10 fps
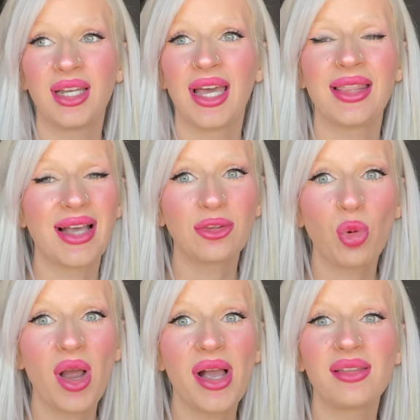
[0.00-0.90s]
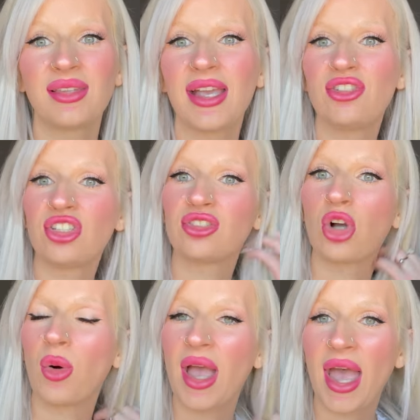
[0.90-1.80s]
And that's why I say just
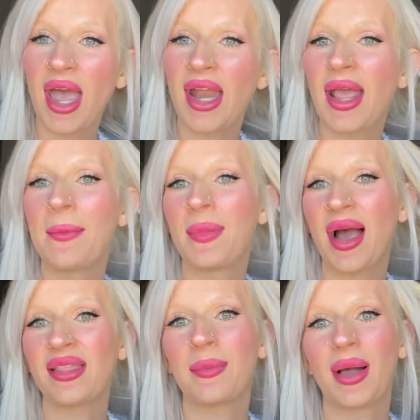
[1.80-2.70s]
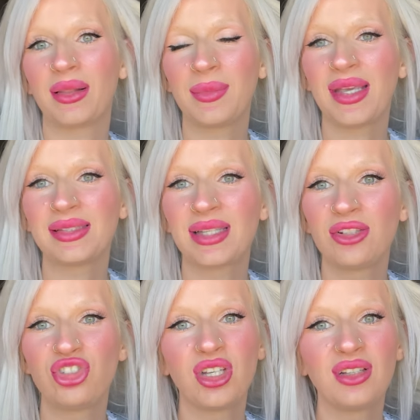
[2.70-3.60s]
go ahead and buy the Bellamy
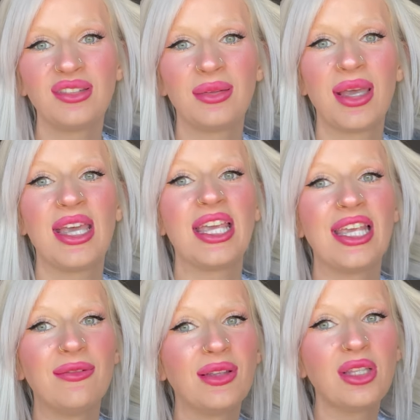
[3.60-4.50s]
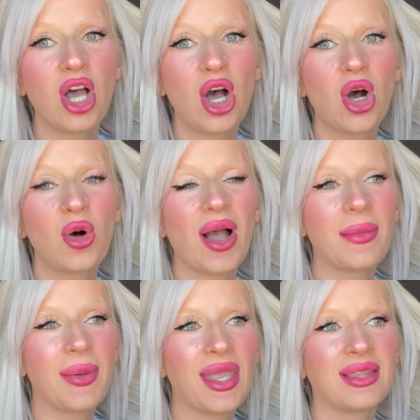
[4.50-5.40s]
extensions. Even though I
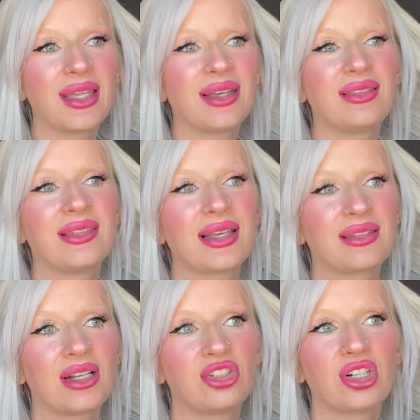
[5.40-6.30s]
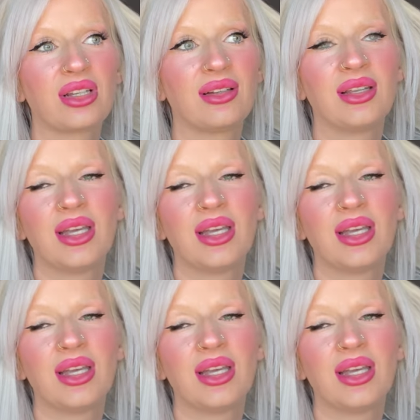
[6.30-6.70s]
paid like 680